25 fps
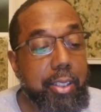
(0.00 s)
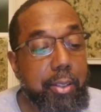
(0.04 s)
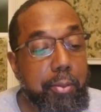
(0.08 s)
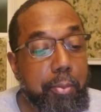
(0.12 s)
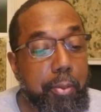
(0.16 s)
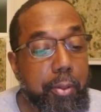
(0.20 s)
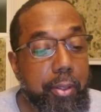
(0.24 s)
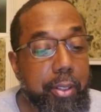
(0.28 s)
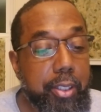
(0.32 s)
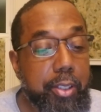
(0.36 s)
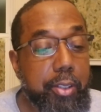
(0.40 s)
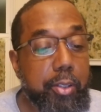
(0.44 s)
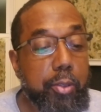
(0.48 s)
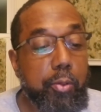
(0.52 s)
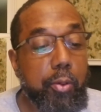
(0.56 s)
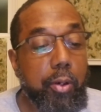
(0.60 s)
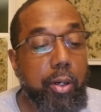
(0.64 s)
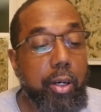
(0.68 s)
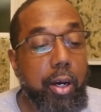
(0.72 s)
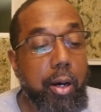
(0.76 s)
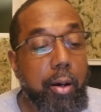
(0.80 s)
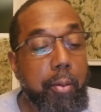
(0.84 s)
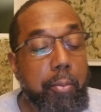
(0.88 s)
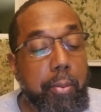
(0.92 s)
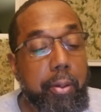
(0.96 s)
the police to
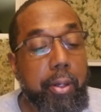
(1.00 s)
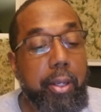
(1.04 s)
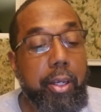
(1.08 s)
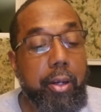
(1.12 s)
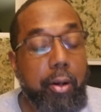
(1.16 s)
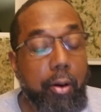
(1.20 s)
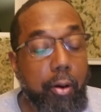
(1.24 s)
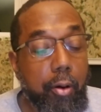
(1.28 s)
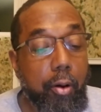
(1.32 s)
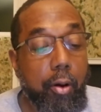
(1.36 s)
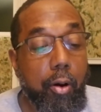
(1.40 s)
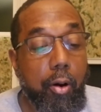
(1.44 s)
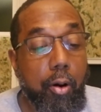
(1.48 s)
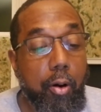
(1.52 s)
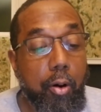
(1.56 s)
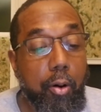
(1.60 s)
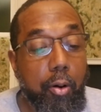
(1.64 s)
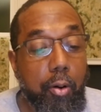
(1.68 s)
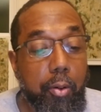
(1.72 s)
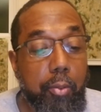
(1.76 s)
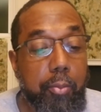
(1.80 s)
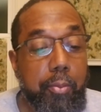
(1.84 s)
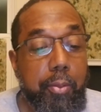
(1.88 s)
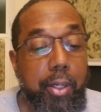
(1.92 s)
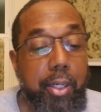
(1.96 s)
accompany her
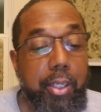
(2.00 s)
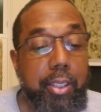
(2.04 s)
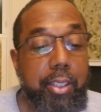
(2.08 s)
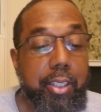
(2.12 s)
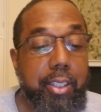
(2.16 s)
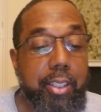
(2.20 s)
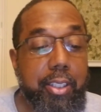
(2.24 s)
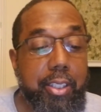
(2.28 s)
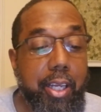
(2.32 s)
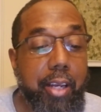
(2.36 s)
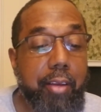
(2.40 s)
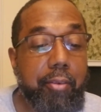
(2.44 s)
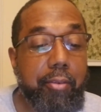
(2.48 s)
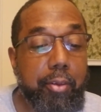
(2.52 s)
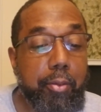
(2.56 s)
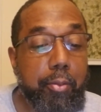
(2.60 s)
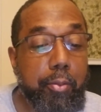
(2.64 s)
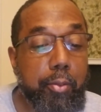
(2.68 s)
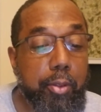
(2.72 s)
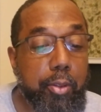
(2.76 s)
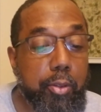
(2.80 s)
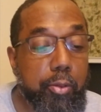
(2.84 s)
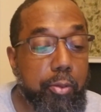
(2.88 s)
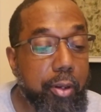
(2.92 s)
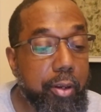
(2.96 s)
home to safely
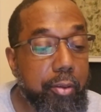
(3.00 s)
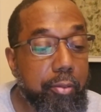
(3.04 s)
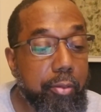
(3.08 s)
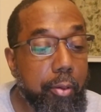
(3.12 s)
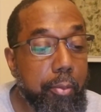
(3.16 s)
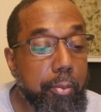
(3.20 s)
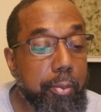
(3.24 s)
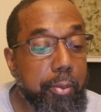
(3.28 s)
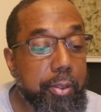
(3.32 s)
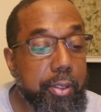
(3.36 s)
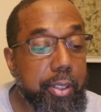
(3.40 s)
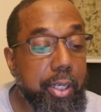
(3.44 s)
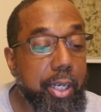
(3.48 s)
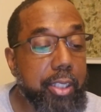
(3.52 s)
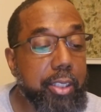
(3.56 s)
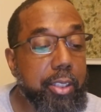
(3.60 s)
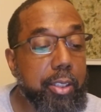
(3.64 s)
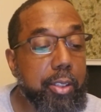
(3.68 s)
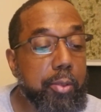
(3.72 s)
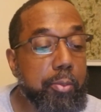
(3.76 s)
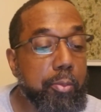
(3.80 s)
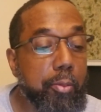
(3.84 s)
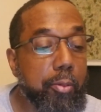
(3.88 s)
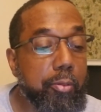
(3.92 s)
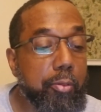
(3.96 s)
retrieve her
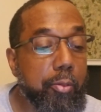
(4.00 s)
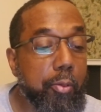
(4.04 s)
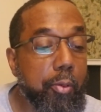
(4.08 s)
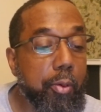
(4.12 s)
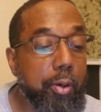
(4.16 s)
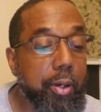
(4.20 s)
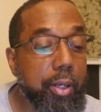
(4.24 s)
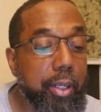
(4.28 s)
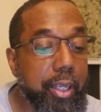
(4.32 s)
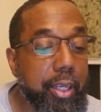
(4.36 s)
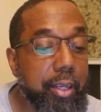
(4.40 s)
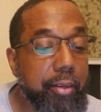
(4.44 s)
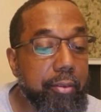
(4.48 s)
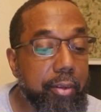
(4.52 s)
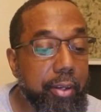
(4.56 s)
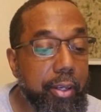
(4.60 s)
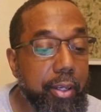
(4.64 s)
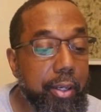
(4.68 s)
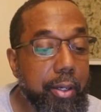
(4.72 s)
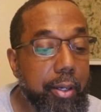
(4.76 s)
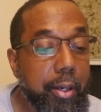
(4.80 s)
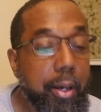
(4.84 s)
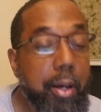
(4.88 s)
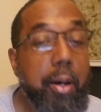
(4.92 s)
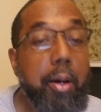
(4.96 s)
possessions before leaving,
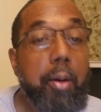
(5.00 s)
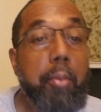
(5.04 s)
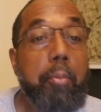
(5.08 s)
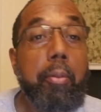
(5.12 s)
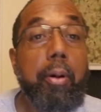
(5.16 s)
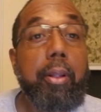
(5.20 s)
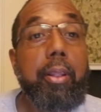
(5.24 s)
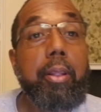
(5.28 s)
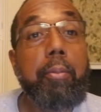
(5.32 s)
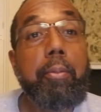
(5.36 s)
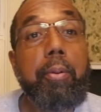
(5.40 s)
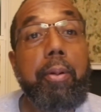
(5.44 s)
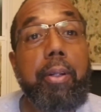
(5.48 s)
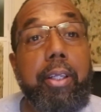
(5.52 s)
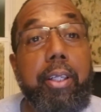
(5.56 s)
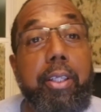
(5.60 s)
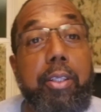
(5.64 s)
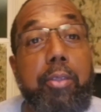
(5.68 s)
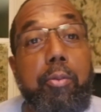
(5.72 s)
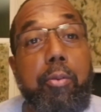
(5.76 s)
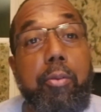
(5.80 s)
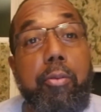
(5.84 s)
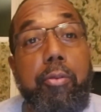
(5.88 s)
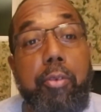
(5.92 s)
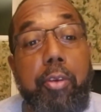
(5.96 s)
but the police
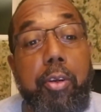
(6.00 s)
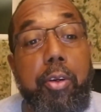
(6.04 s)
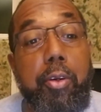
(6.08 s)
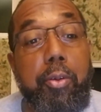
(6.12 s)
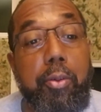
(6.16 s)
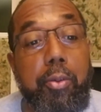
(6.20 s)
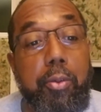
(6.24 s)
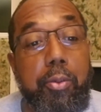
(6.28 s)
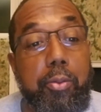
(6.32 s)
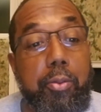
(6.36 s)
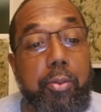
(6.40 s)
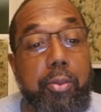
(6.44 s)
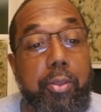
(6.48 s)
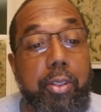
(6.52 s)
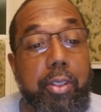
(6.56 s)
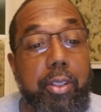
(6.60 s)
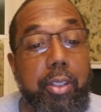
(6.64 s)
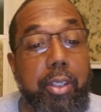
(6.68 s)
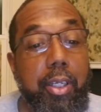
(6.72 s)
refused.